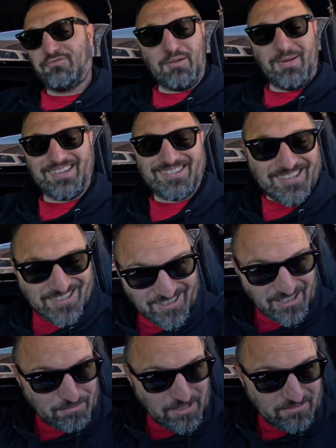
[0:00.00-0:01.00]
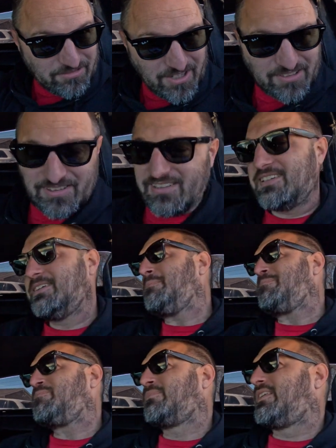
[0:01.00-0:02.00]
found my suction cup mount finally,
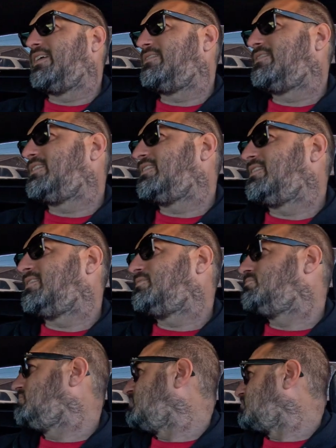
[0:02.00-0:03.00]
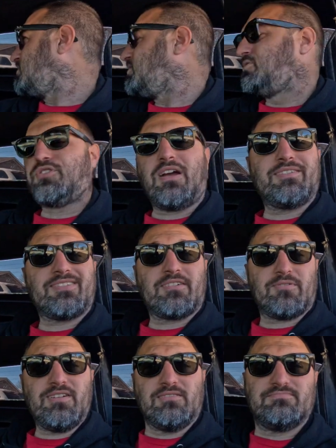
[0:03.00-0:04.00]
and then we're gonna go drive this thing
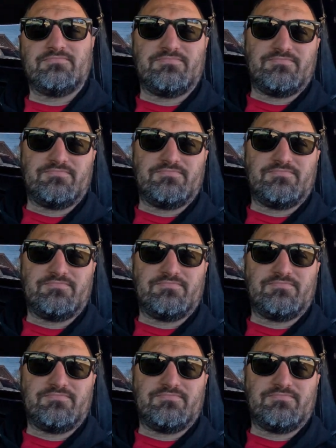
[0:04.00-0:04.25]
around.